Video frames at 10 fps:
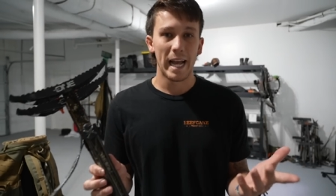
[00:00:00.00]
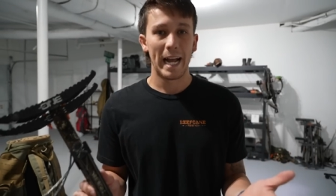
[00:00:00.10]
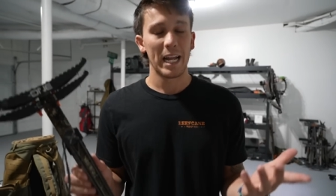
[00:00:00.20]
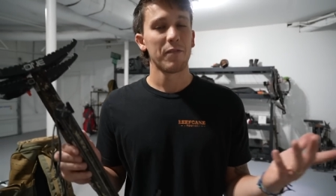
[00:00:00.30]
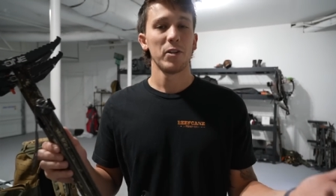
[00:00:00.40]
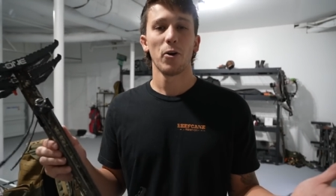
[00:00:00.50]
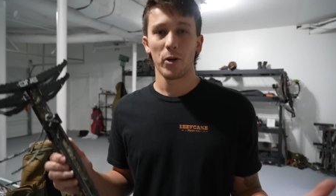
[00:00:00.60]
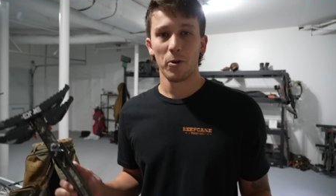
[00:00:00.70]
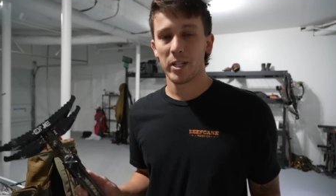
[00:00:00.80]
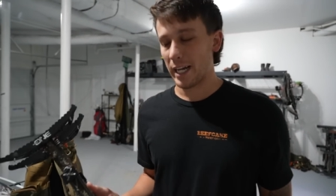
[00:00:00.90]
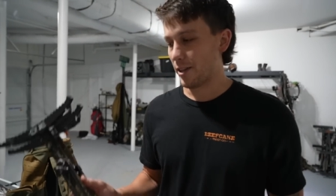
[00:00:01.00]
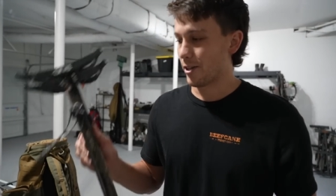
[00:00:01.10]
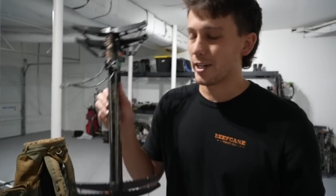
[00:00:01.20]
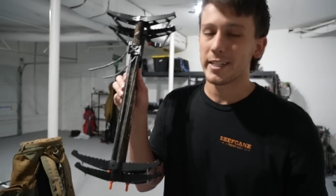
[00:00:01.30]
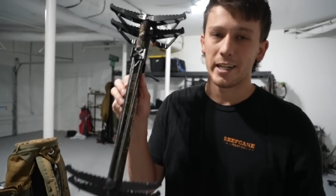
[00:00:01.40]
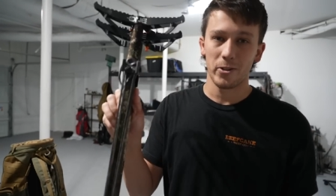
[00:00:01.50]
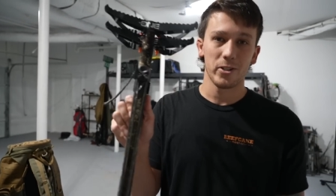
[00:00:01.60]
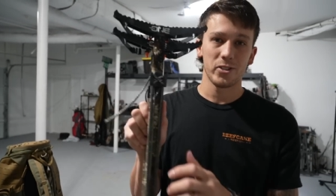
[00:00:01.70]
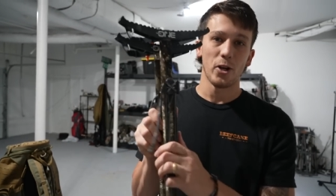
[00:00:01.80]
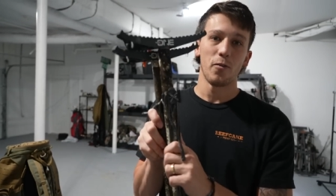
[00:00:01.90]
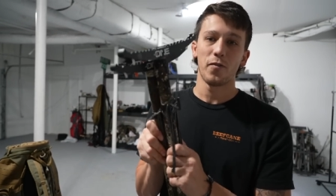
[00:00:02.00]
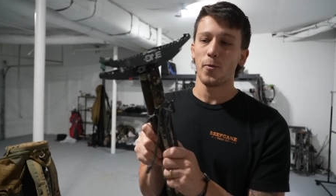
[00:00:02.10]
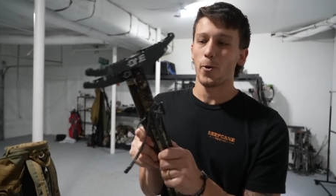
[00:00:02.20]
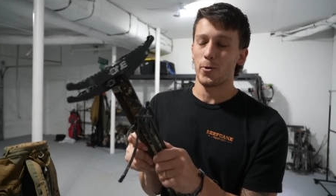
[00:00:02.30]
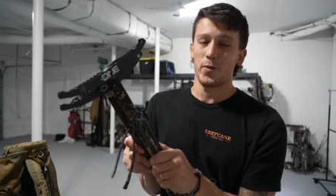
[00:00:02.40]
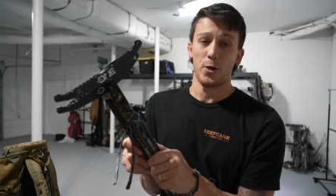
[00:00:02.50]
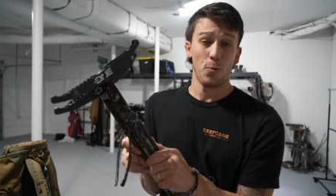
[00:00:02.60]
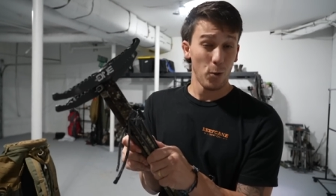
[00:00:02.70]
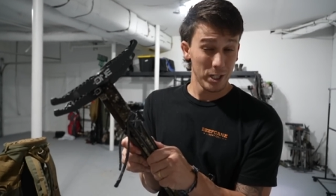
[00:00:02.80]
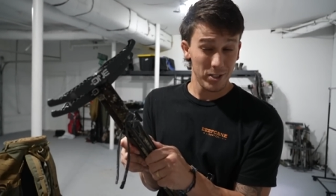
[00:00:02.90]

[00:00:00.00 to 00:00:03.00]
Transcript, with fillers: that, if you don't know Tethrd, Tethrd is known for their one